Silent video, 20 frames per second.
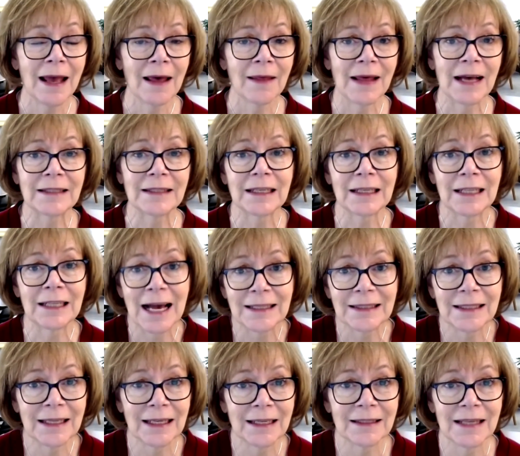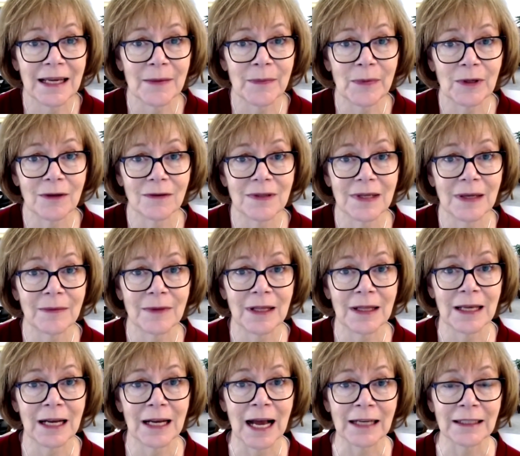That's a classic example of something
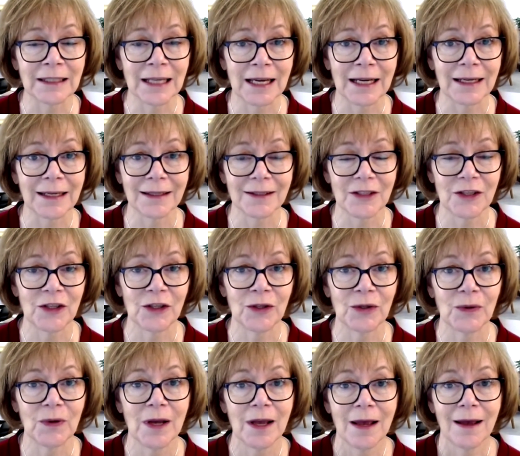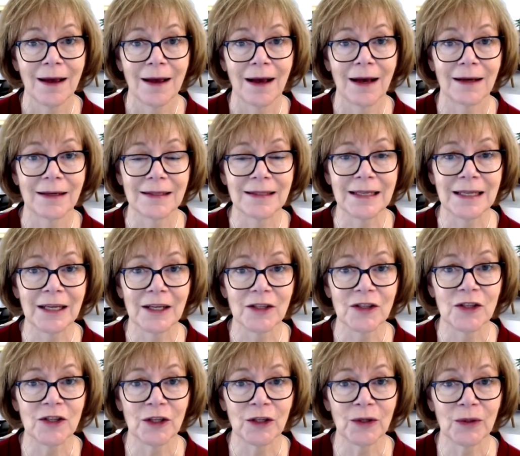that I'd like to see
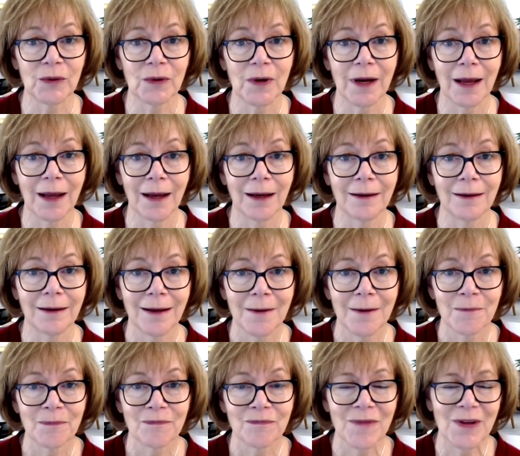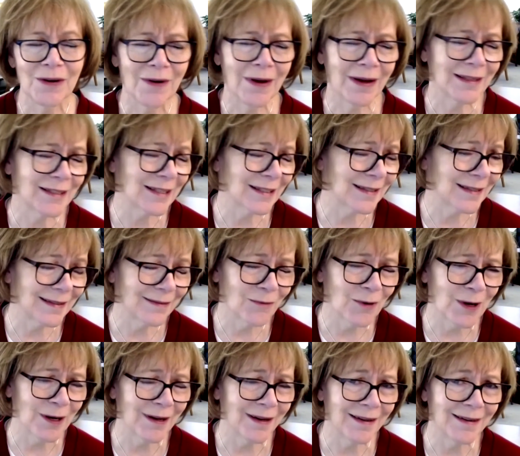us do. And You know, I just
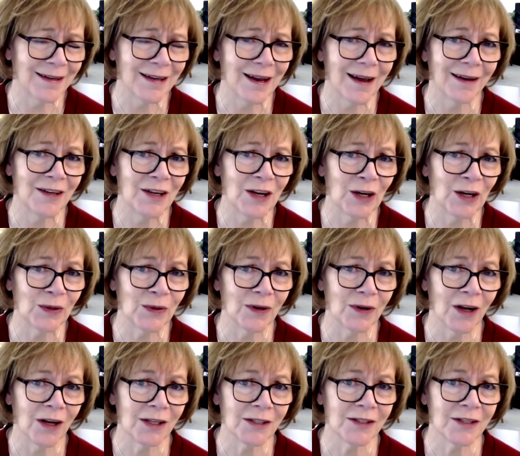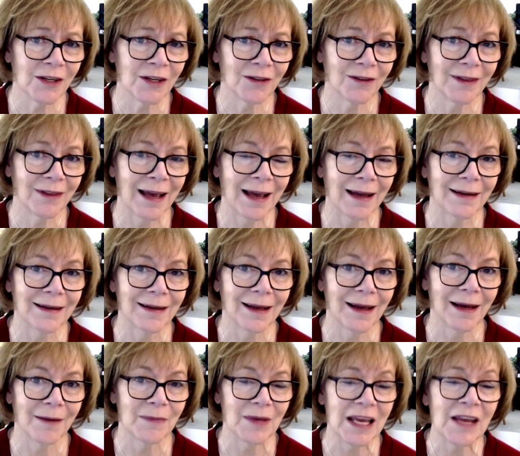want to note also that
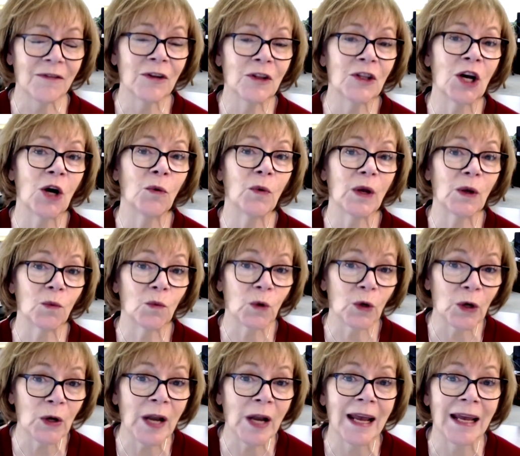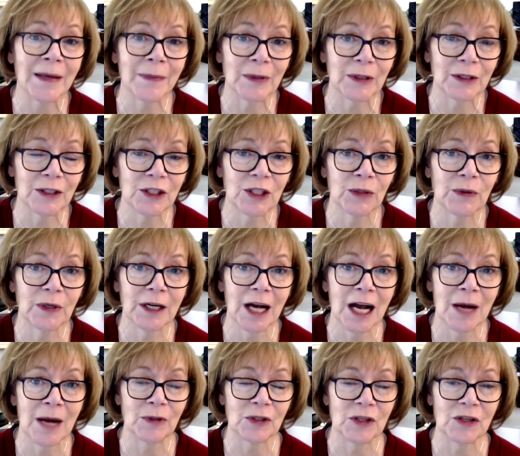even though we weren't able to
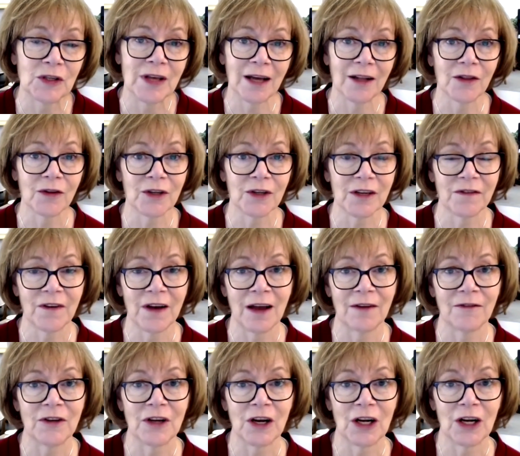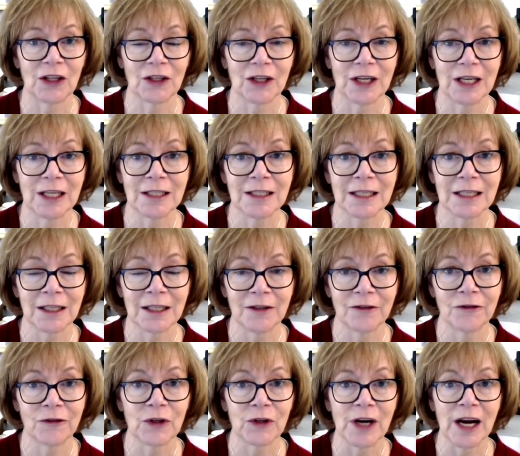accomplish that $35
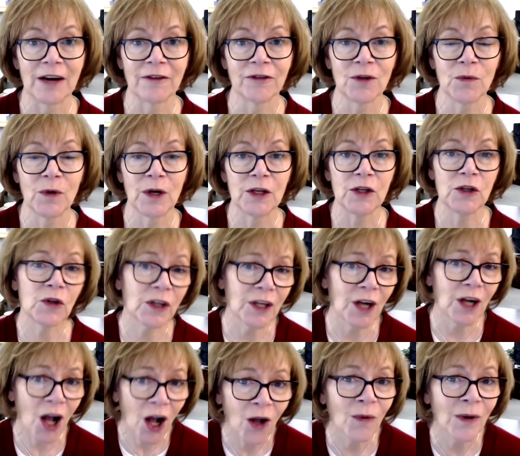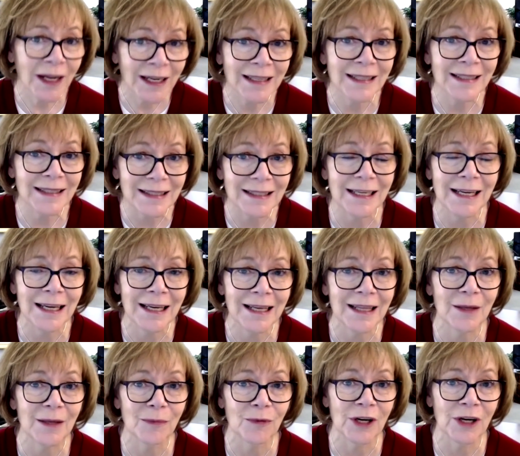insulin for everyone, you can already see
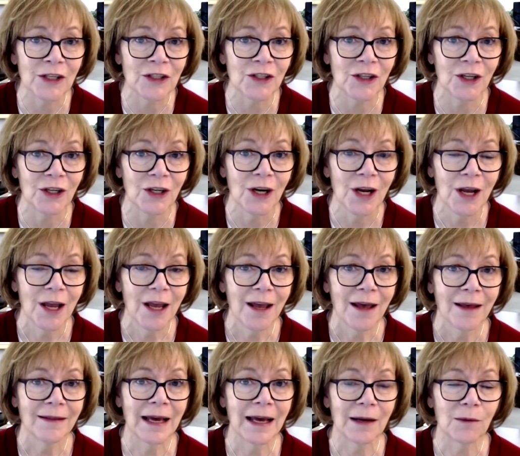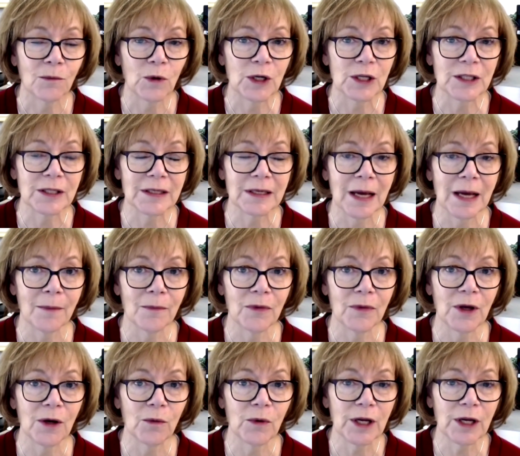the pressure that was
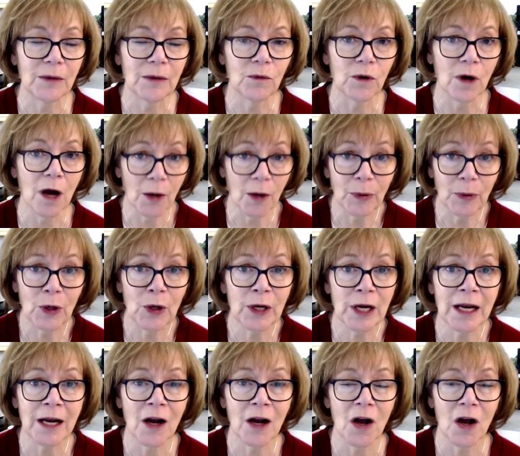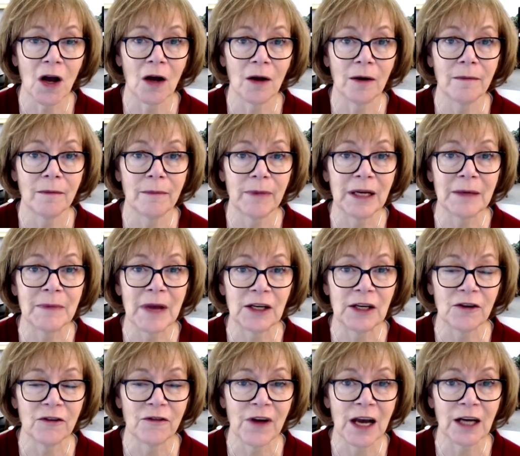that we are putting on big
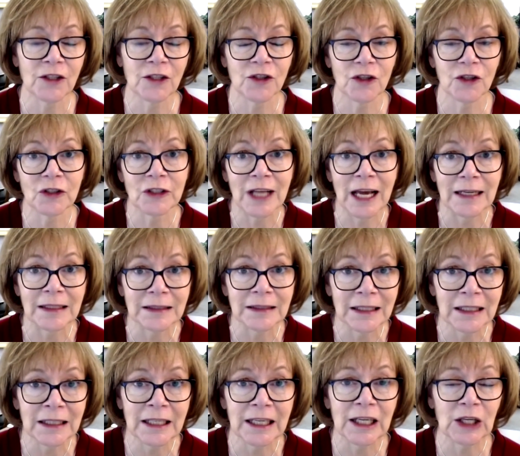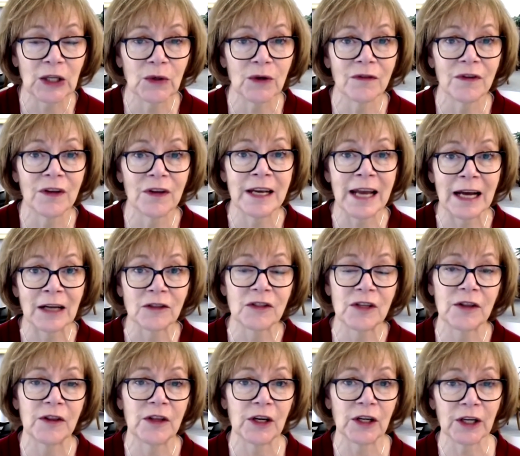manufacturers like Lilly, who have announced
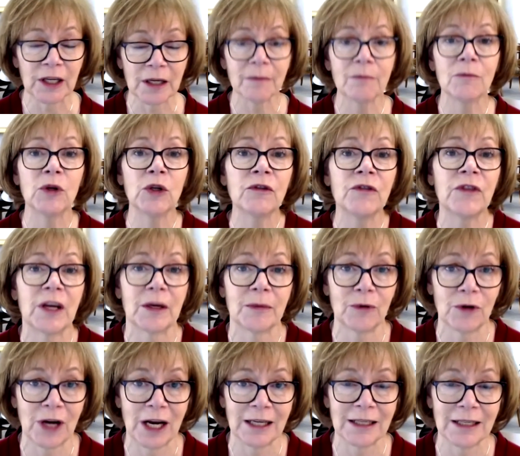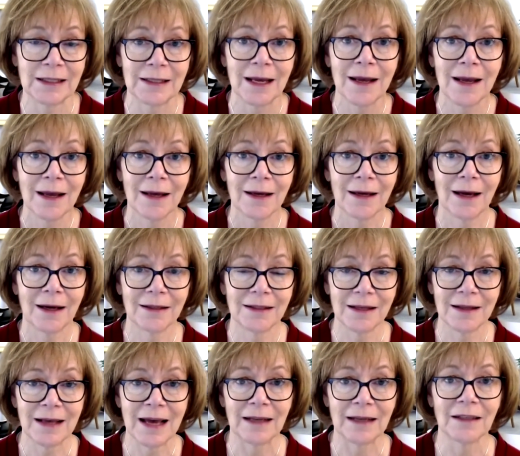that they're going to move their price
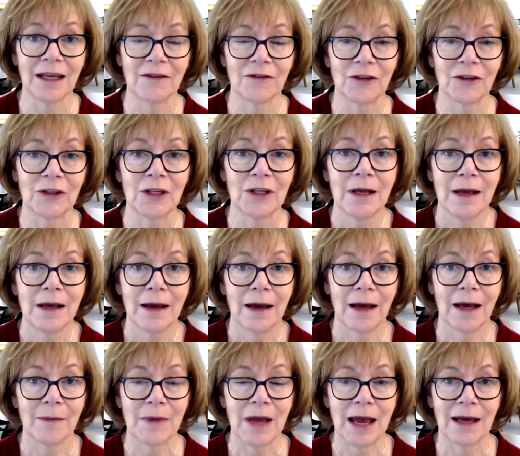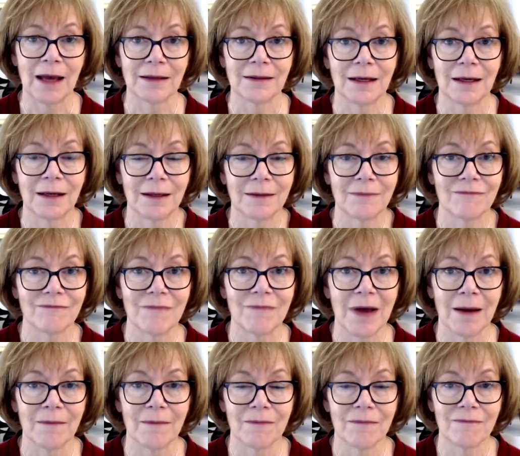to that level as a,
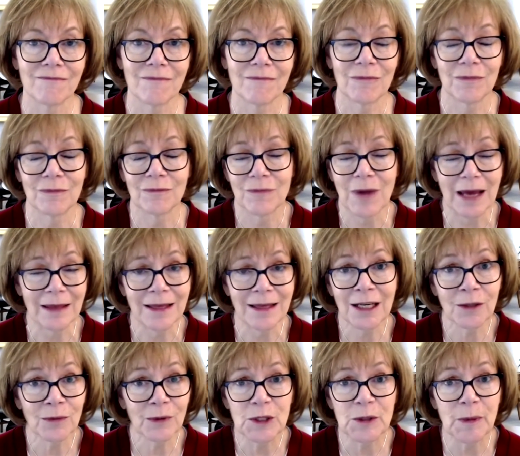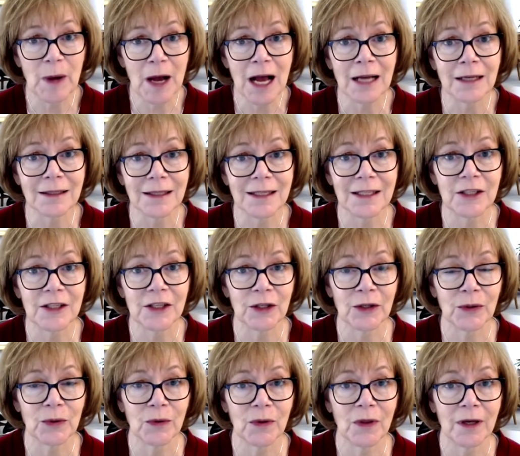I think, a response
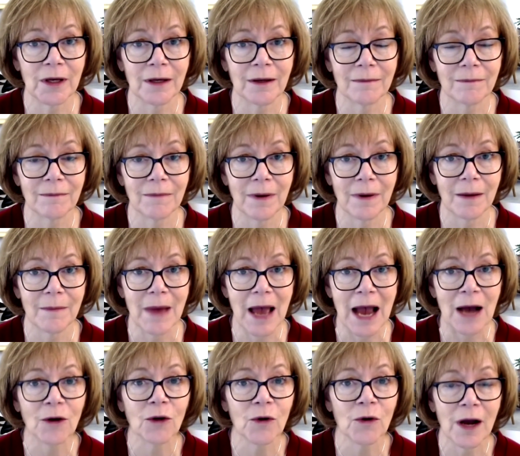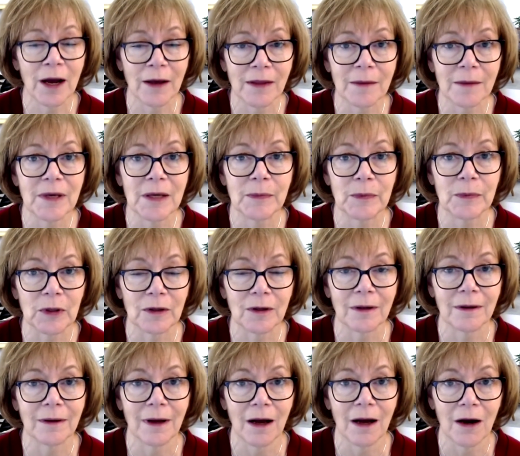to the outcry that
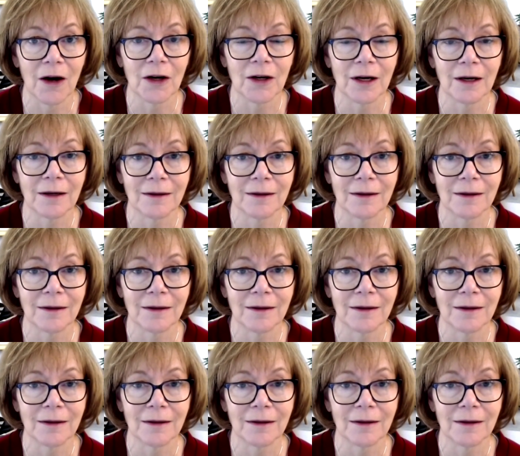people are,